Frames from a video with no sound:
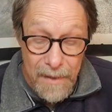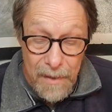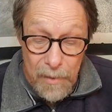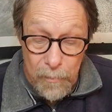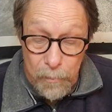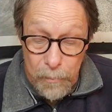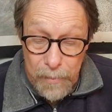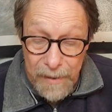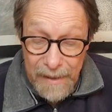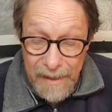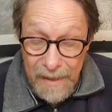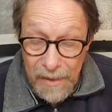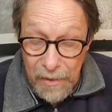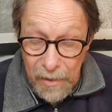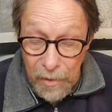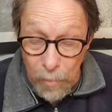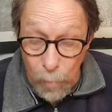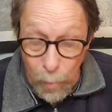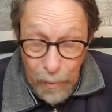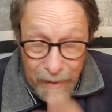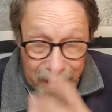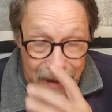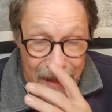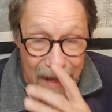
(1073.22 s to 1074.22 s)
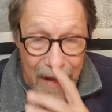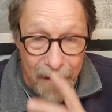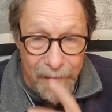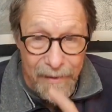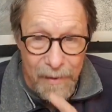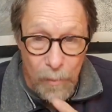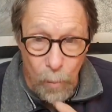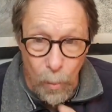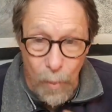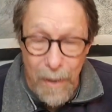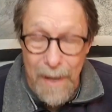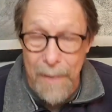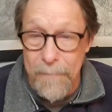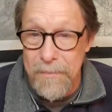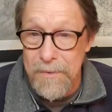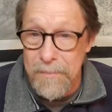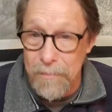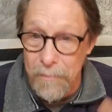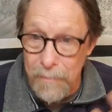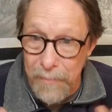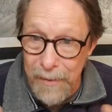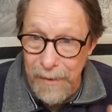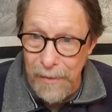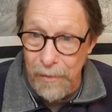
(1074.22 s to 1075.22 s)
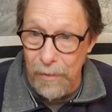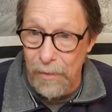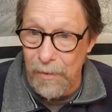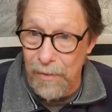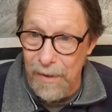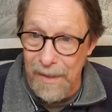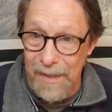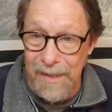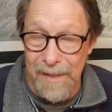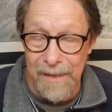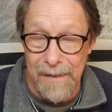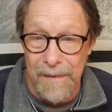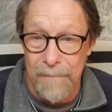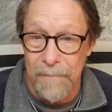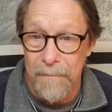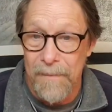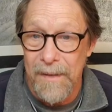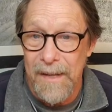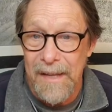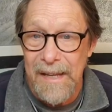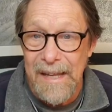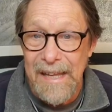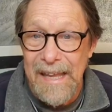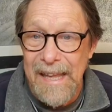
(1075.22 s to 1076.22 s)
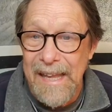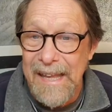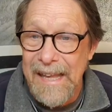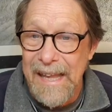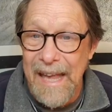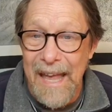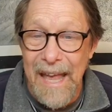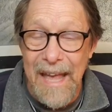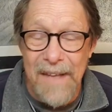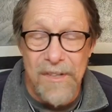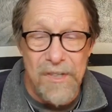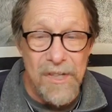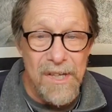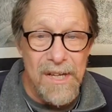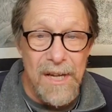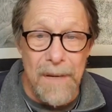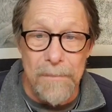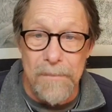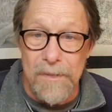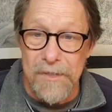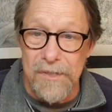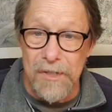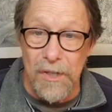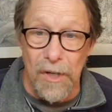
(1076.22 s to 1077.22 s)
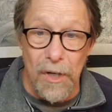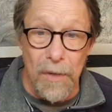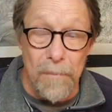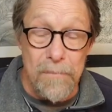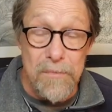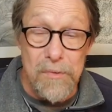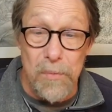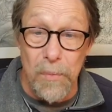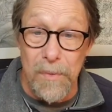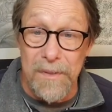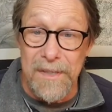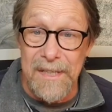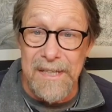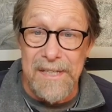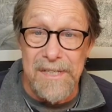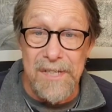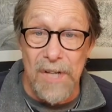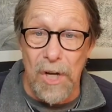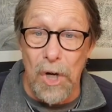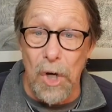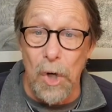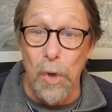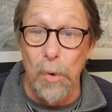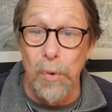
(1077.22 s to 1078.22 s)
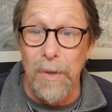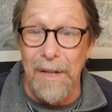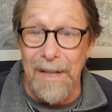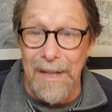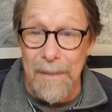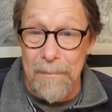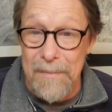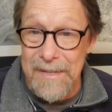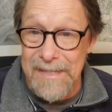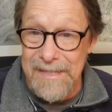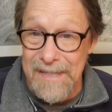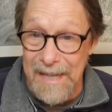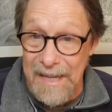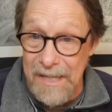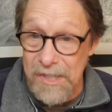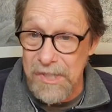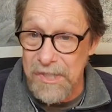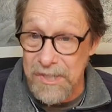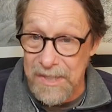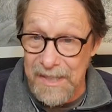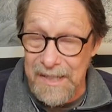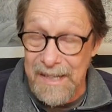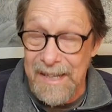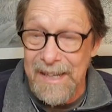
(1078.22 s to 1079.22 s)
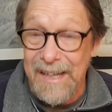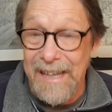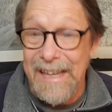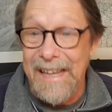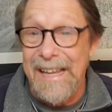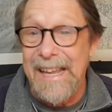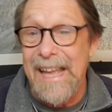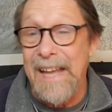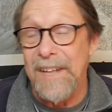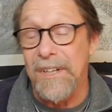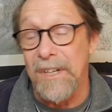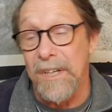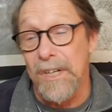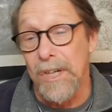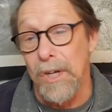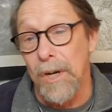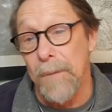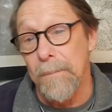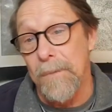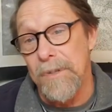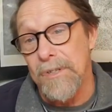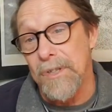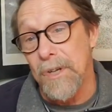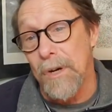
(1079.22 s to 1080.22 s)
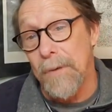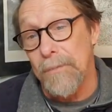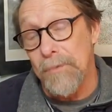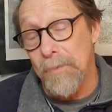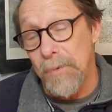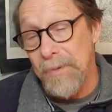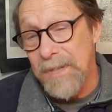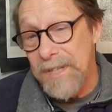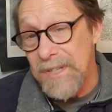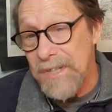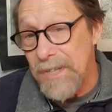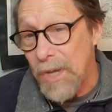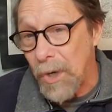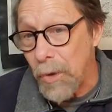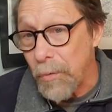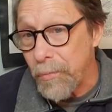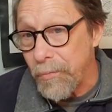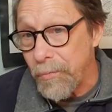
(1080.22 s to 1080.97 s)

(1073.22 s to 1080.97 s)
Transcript: Peter went out and wept bitterly. He had to come to terms with his own limitation. He had to come to terms with his own